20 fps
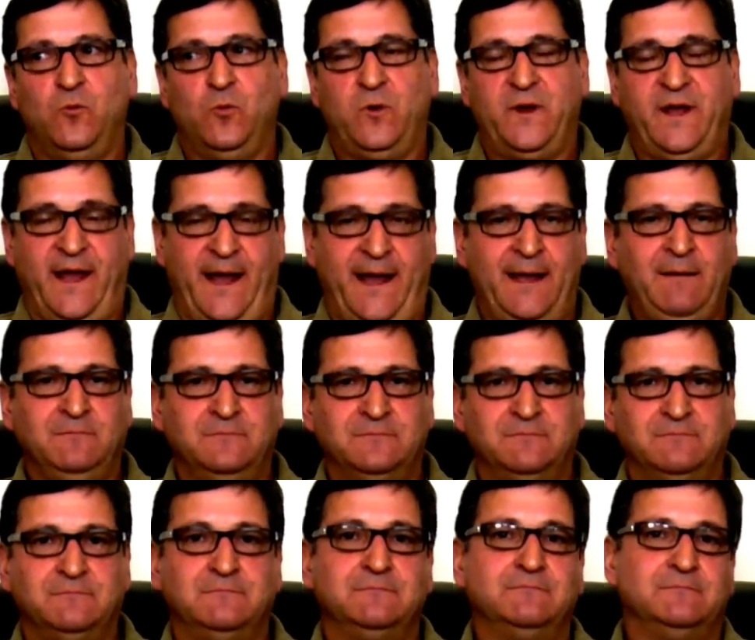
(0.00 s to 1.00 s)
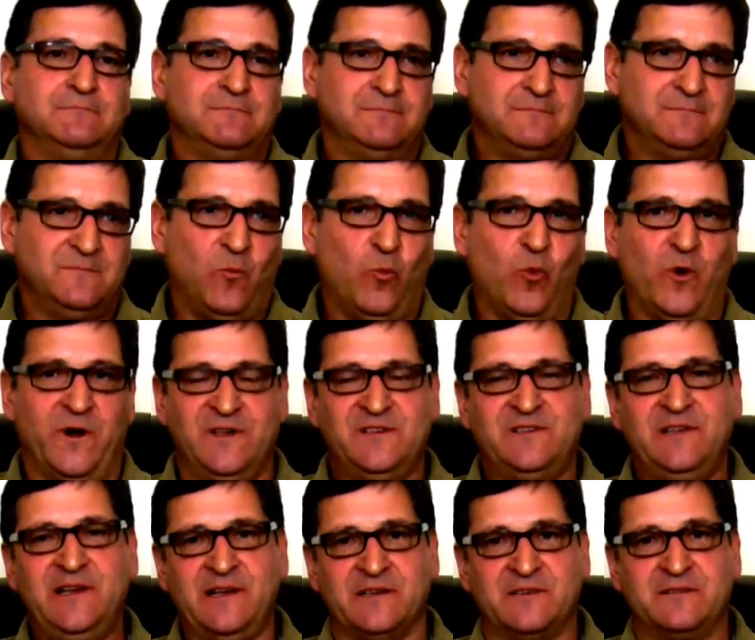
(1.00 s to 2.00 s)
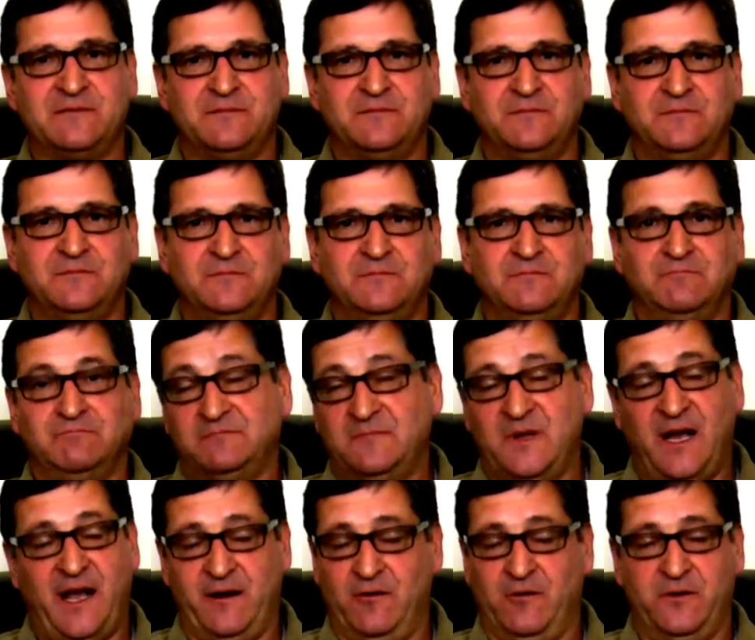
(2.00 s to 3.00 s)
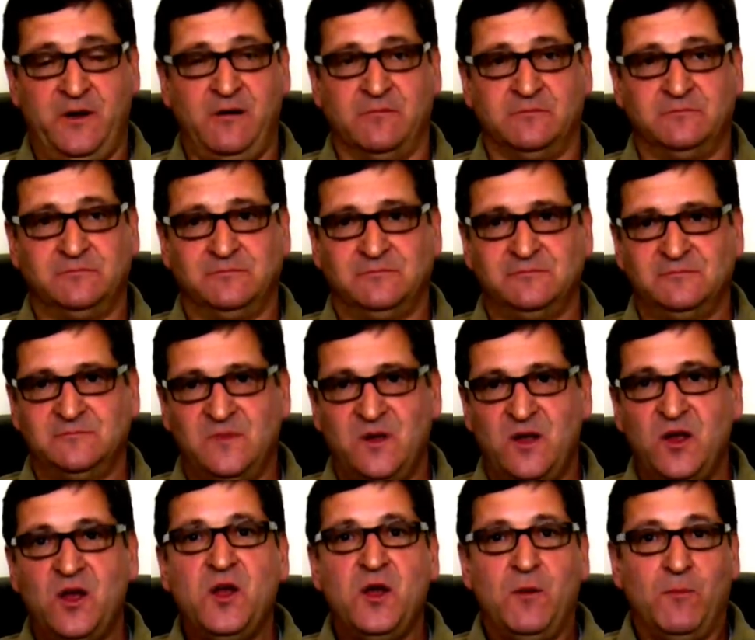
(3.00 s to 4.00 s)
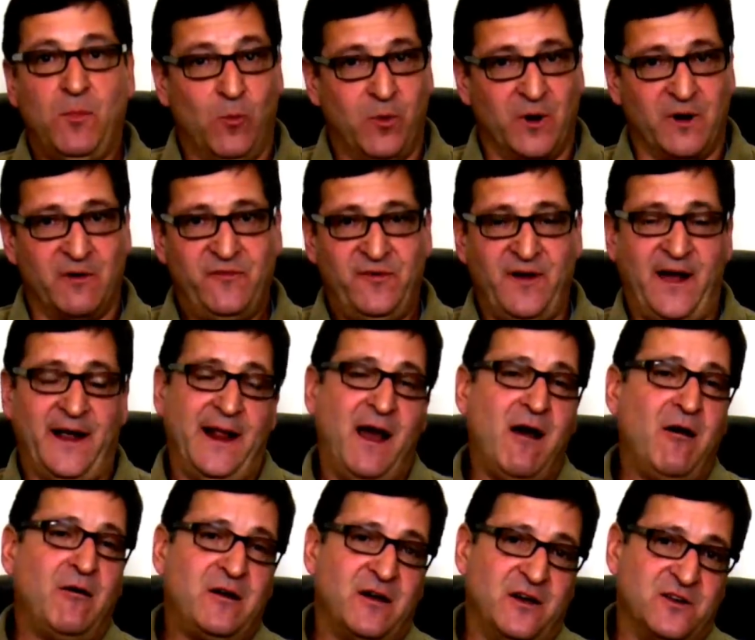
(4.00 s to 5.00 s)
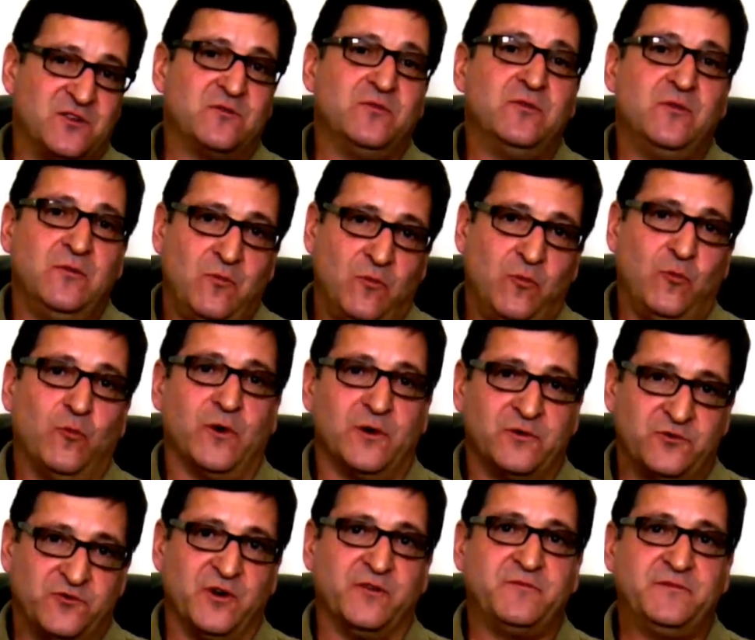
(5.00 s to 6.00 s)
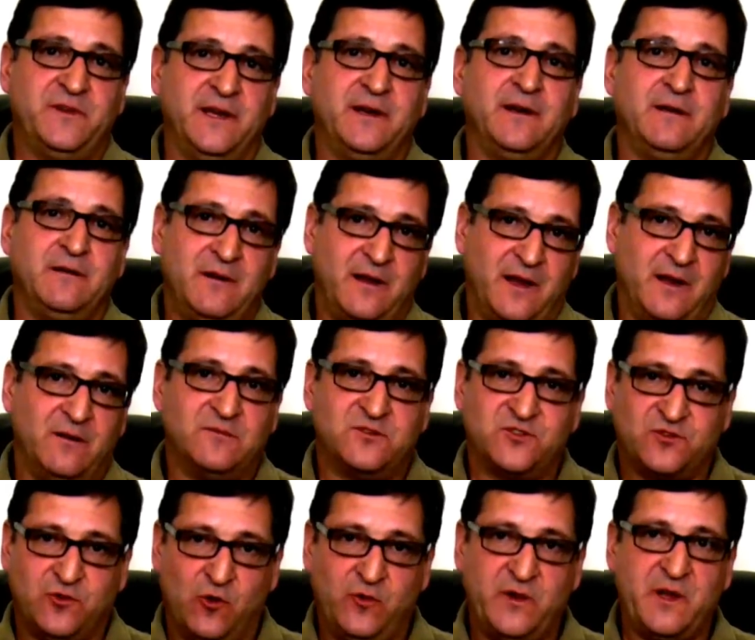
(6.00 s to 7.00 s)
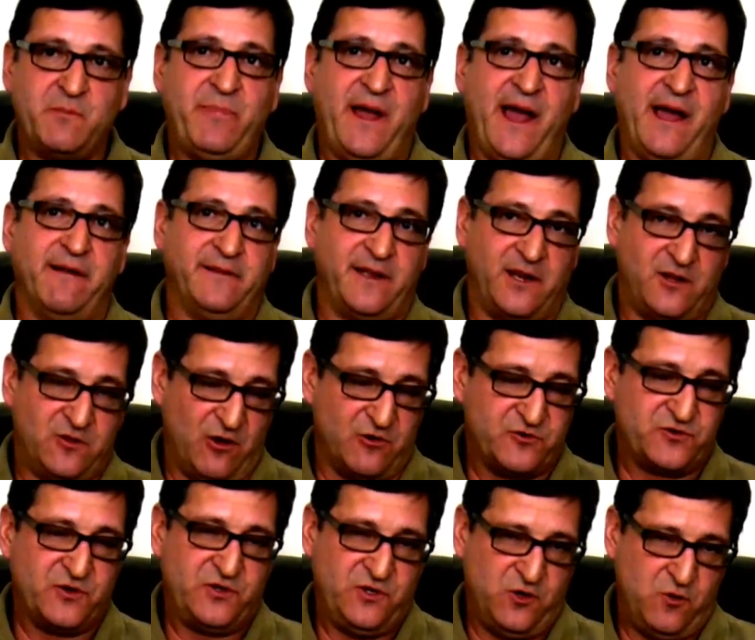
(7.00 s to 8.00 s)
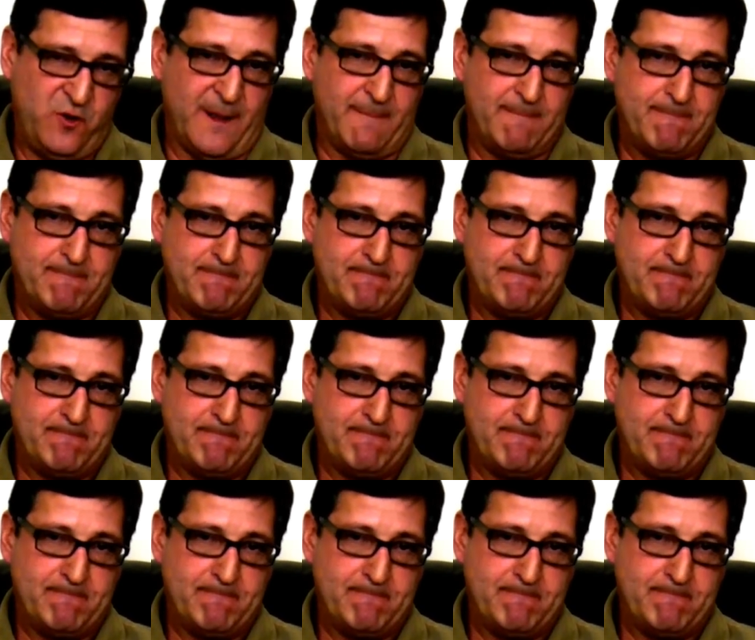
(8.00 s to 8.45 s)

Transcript: Okay, what is this? I don't know. But we're going to find out, because we're drifting and slowly paddling closer to it.